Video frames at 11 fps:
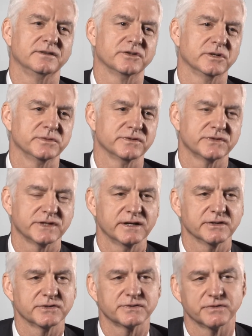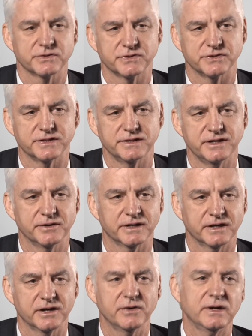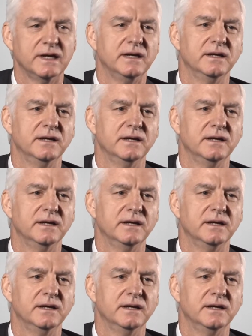in terms of sales versus the year ago,